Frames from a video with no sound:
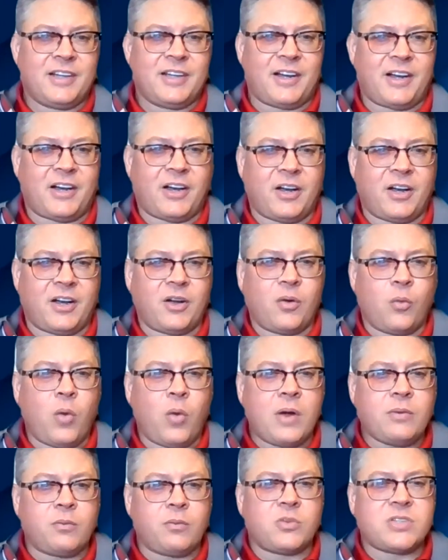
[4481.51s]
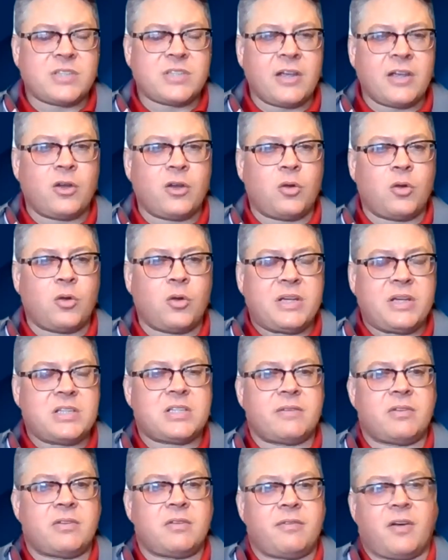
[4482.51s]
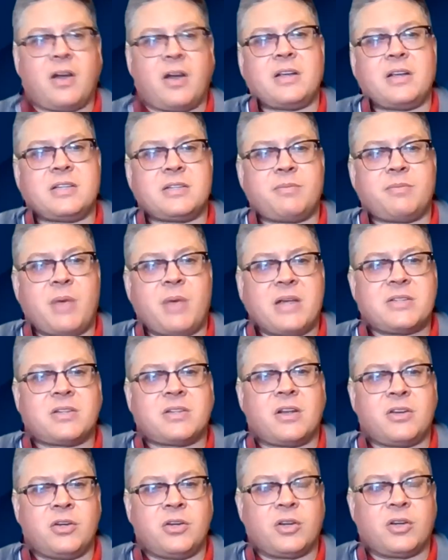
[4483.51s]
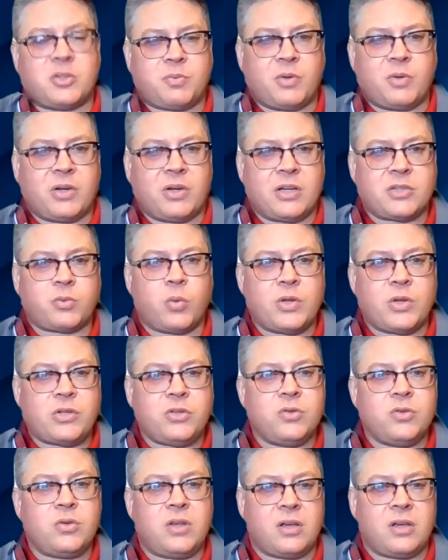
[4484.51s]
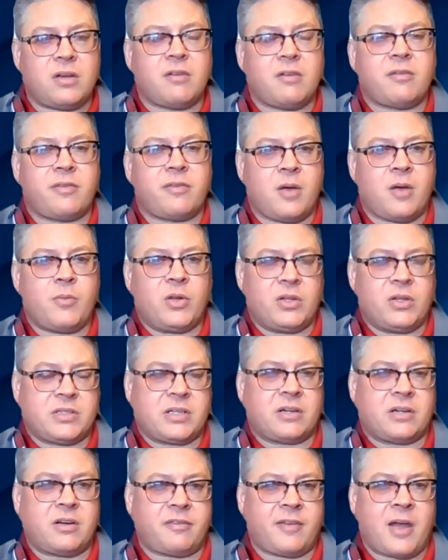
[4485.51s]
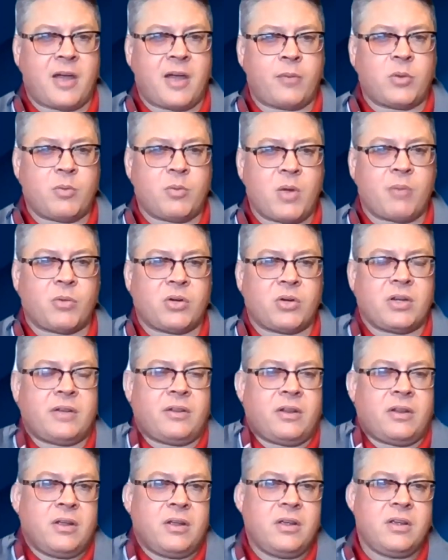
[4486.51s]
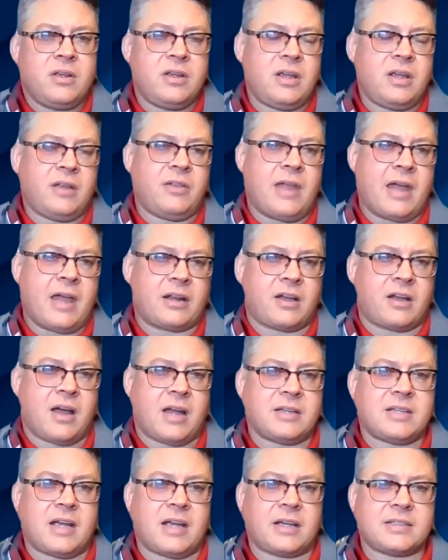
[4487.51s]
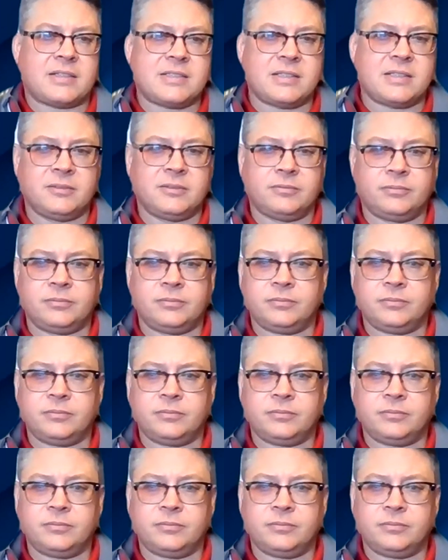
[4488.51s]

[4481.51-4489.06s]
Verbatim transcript: Uh, what single piece of advice, based on your experience, would you give a military family member in in that context?